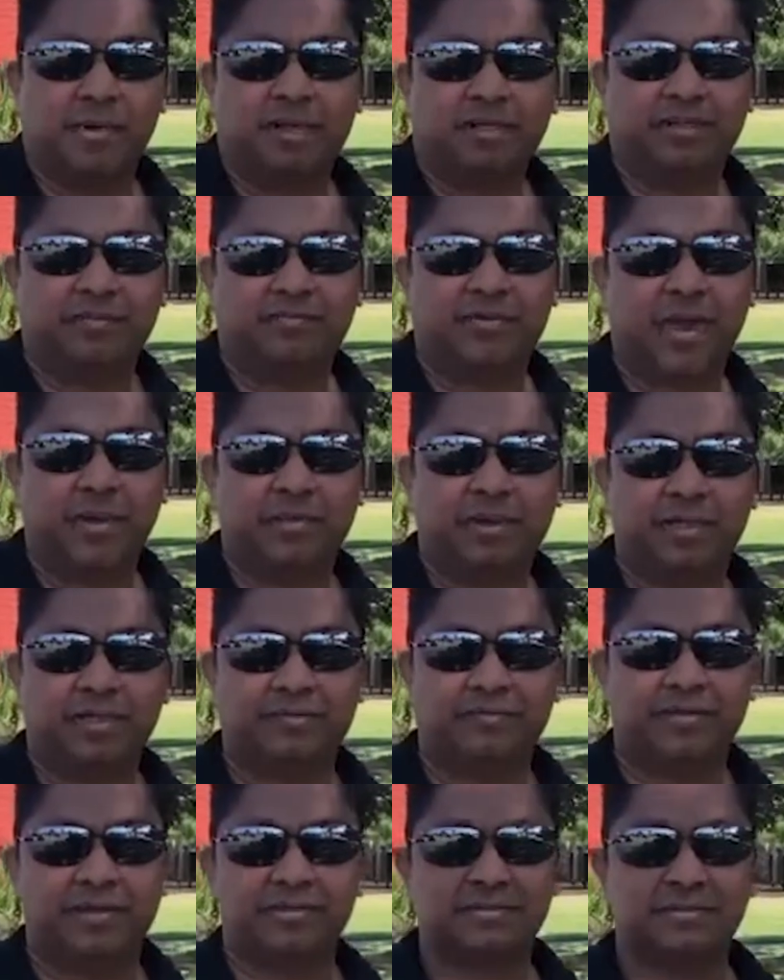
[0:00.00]
multifamily
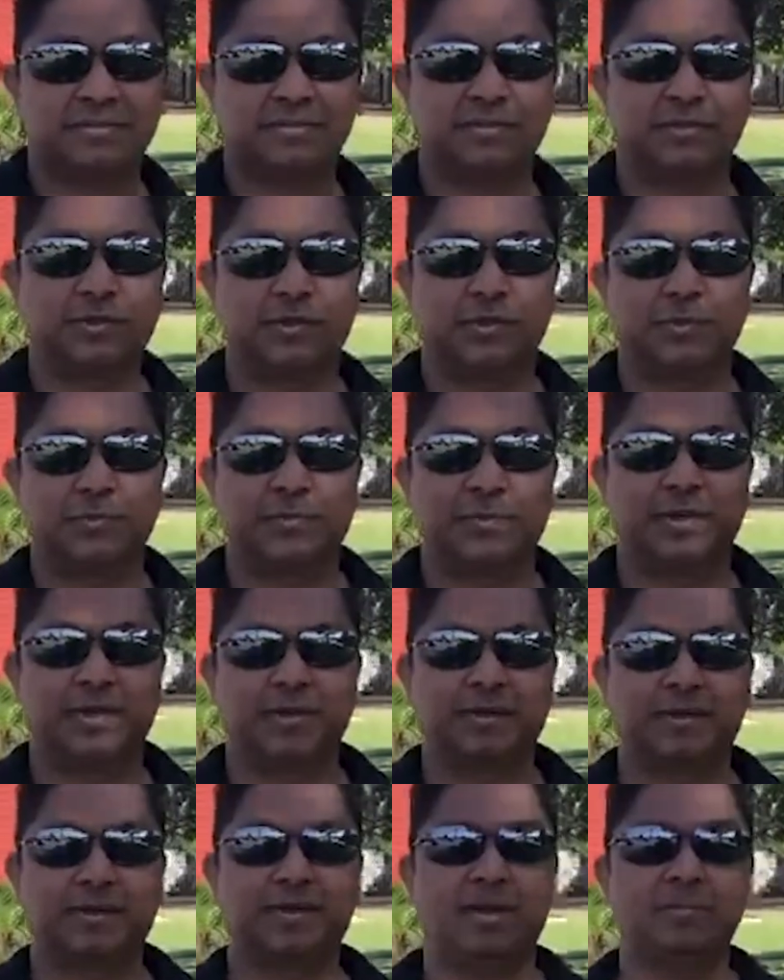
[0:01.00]
investors group.
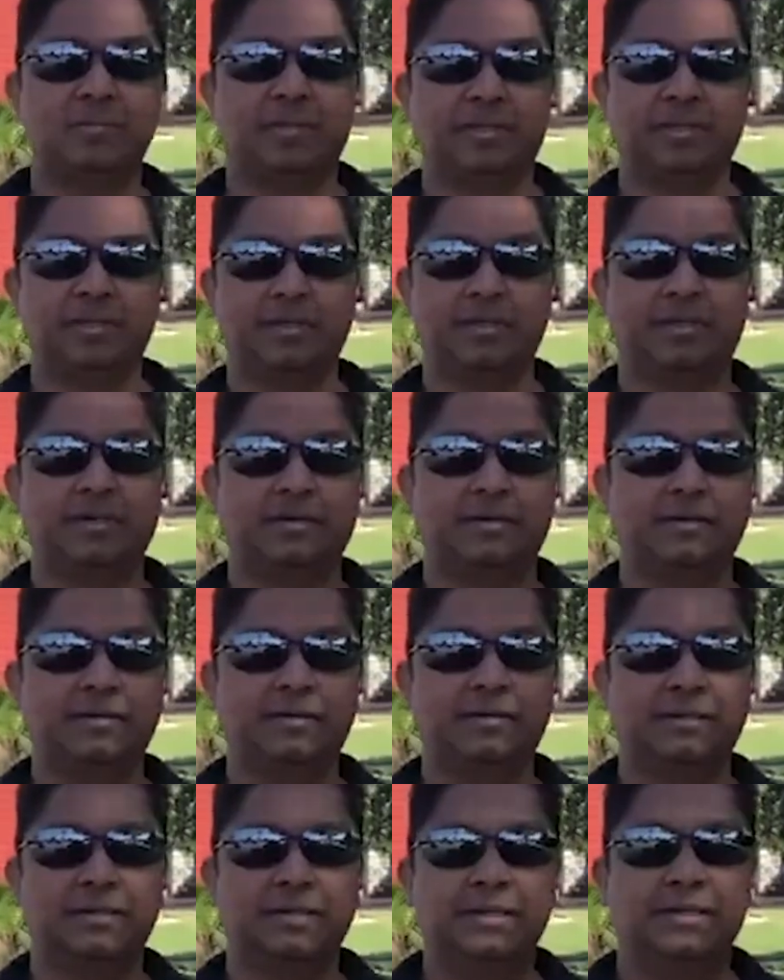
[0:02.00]
I'm
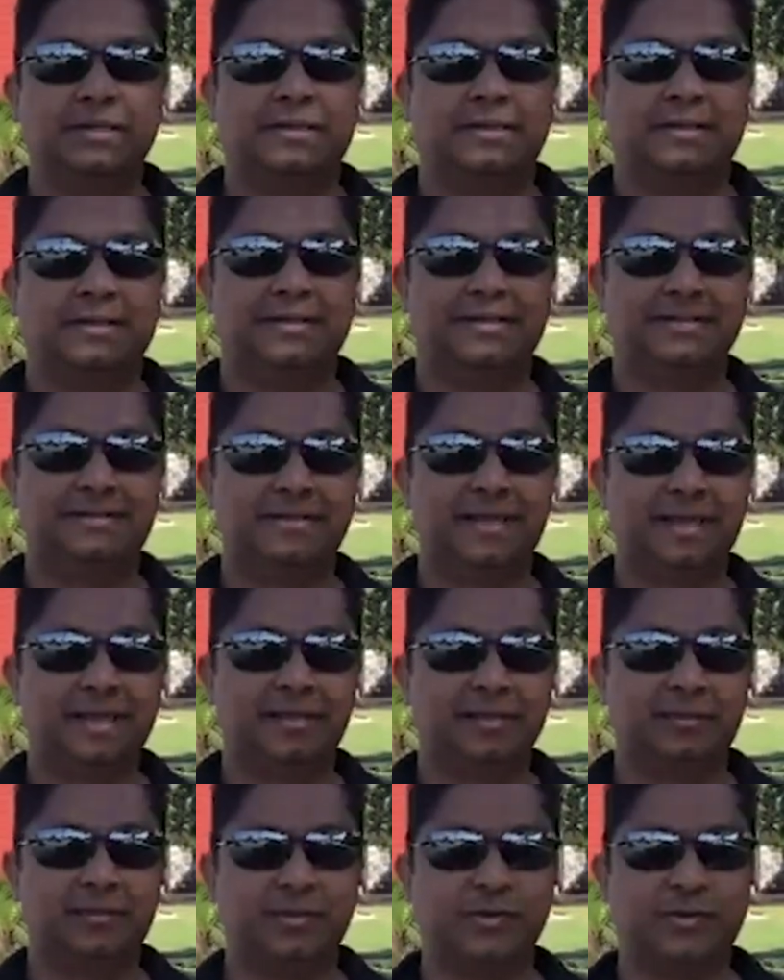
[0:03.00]
here in San
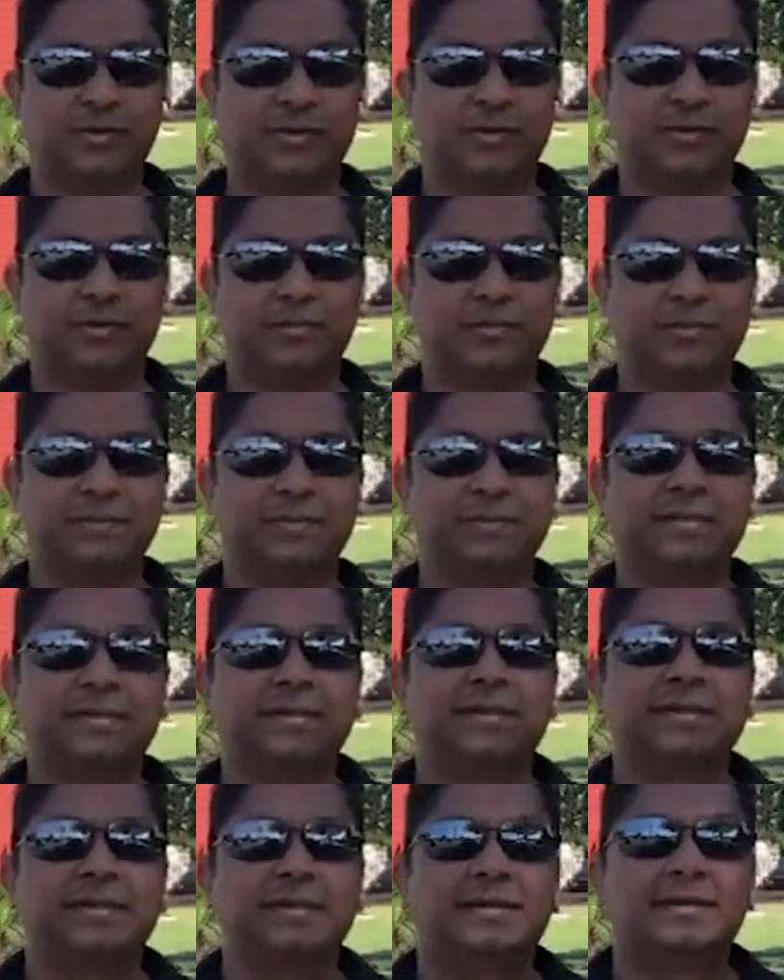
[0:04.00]
Antonio
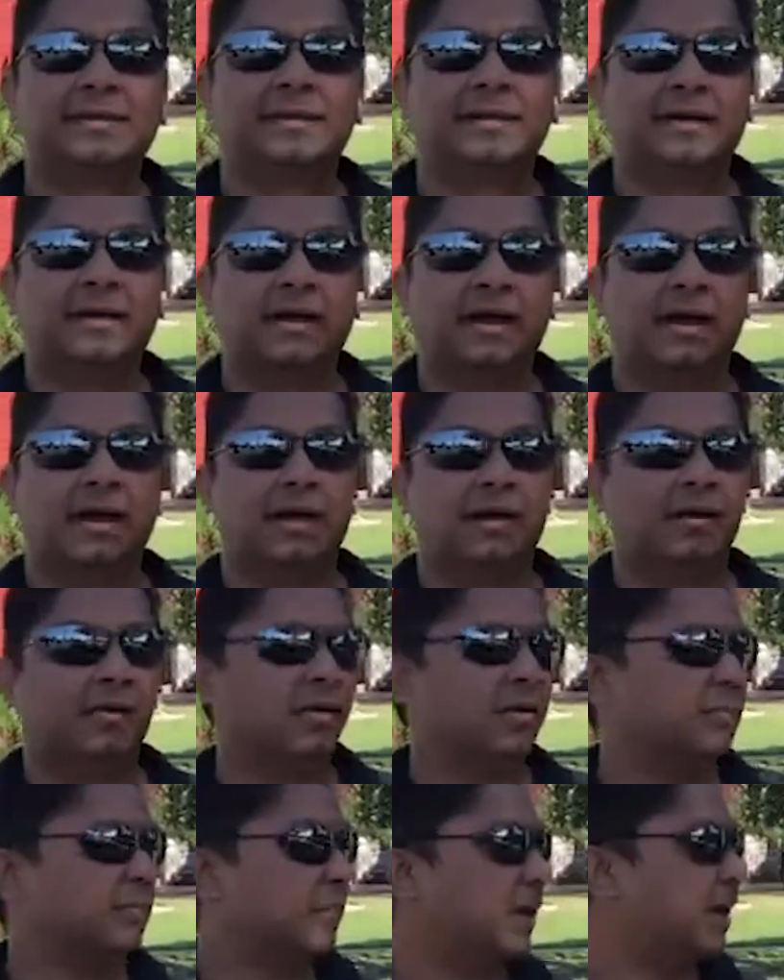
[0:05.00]

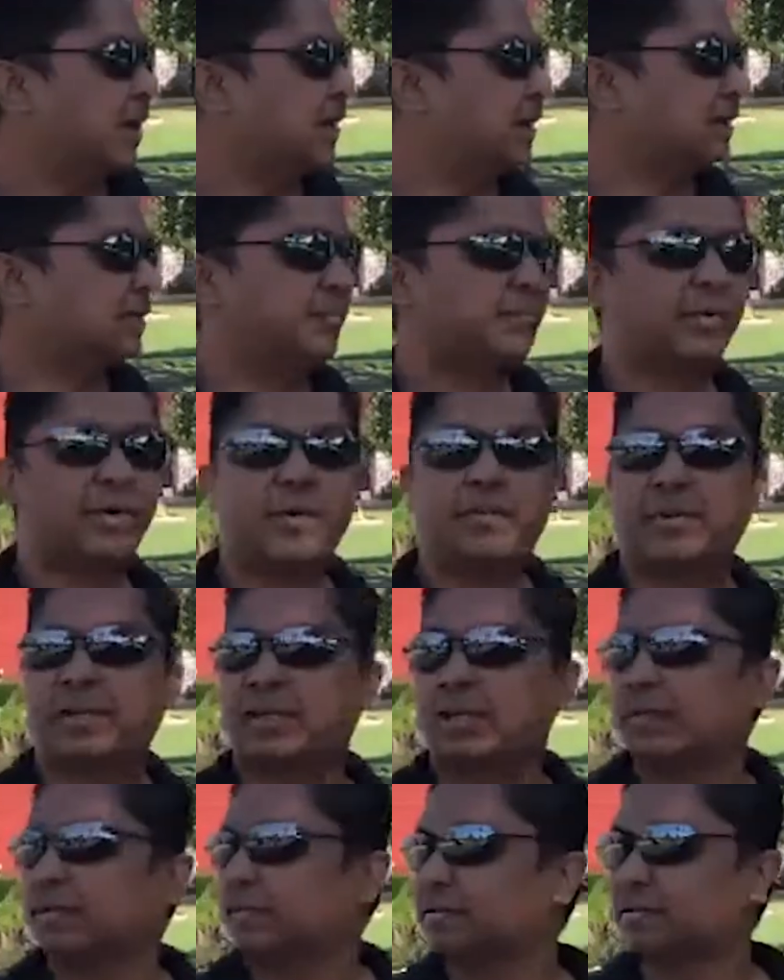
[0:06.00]
on my another
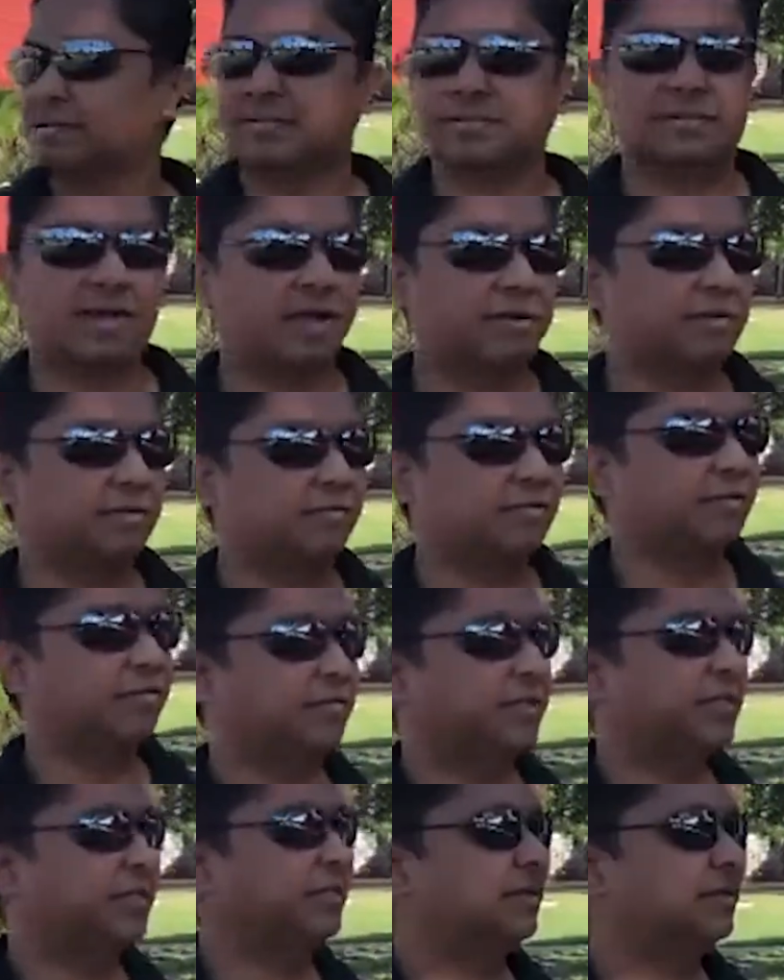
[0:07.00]
property. I think this is
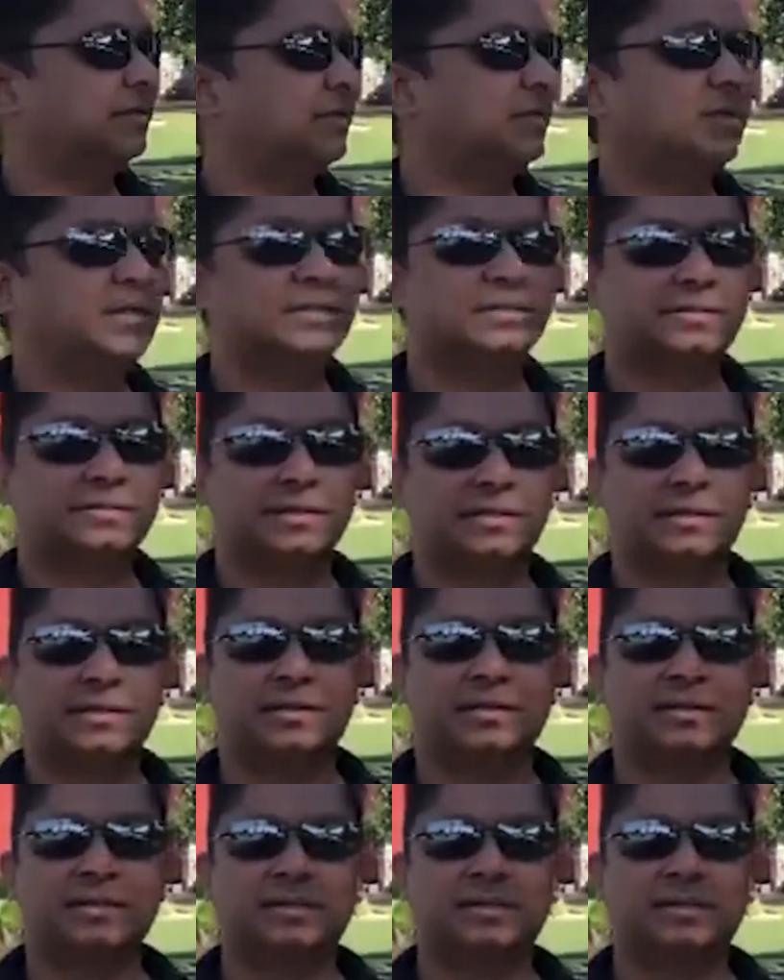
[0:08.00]
150 units